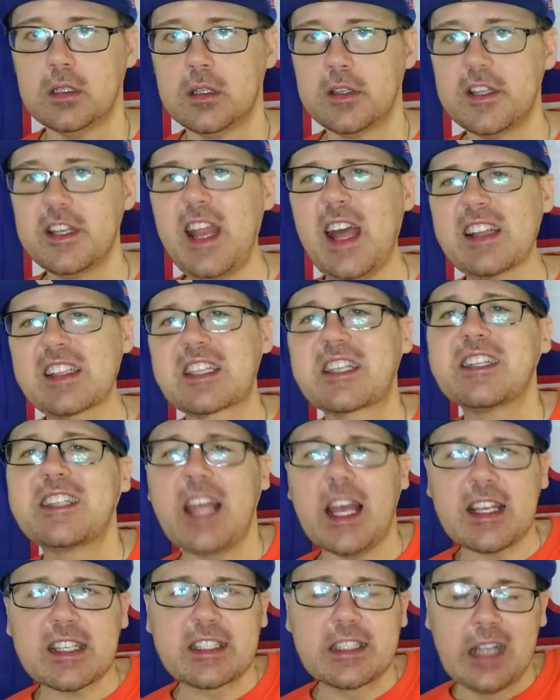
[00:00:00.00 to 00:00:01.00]
The next
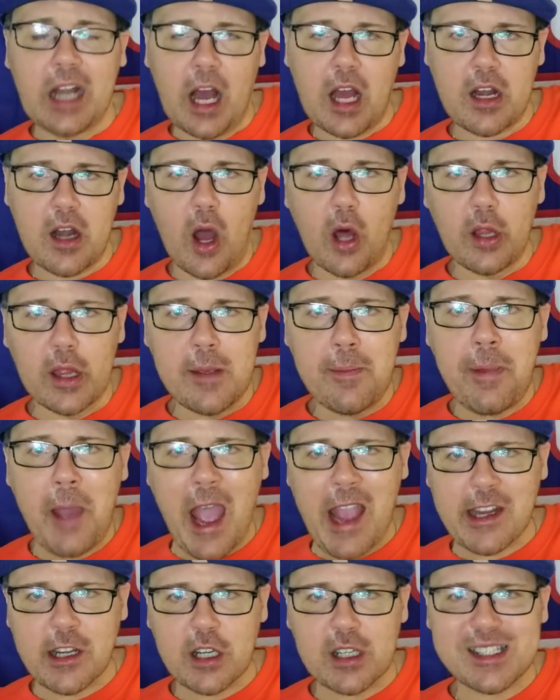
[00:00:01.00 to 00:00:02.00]
contestant on Only
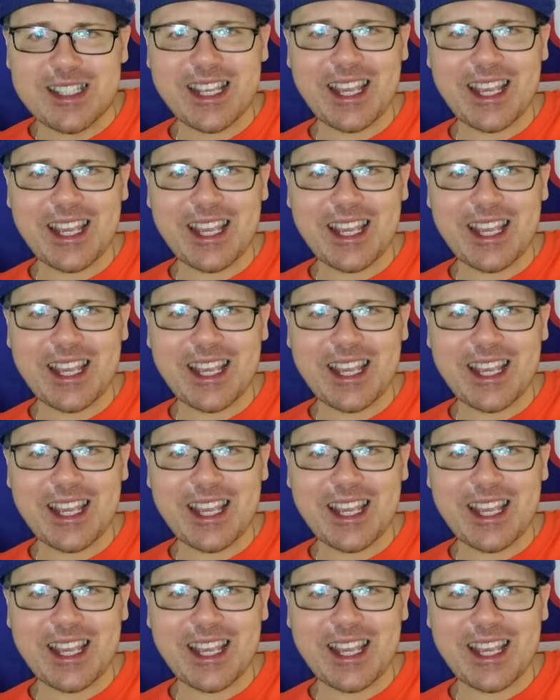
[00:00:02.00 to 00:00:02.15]
Bangers